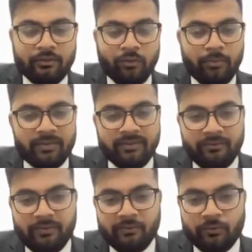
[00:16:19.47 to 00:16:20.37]
you so much
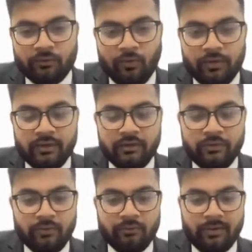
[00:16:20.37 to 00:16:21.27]
everyone for joining. You
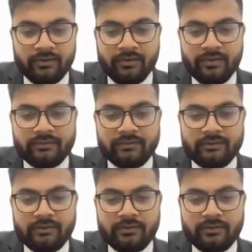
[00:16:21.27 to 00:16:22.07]
can find the list.